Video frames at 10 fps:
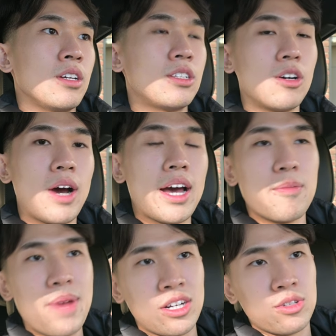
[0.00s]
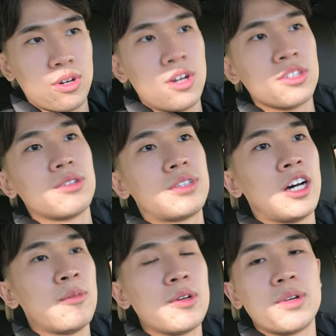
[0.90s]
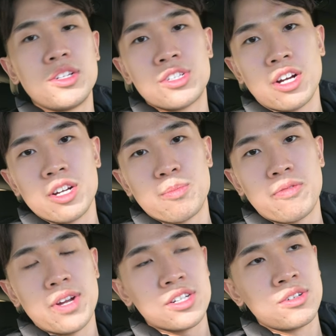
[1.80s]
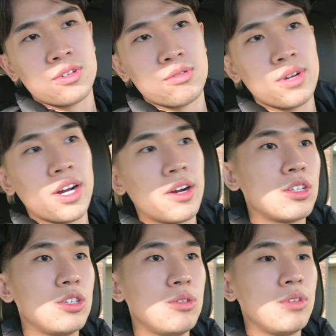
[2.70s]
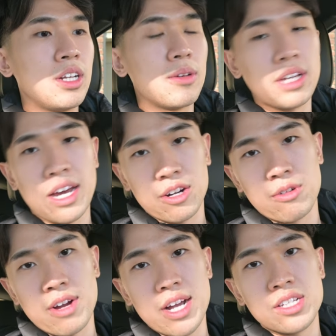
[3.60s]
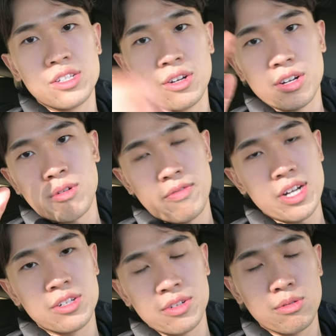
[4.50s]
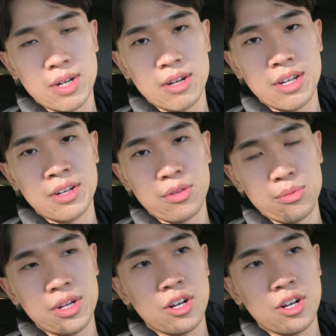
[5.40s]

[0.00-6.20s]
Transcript: So I had a mentor also tell me, when you start your professional career, you need to categorize your professional career into three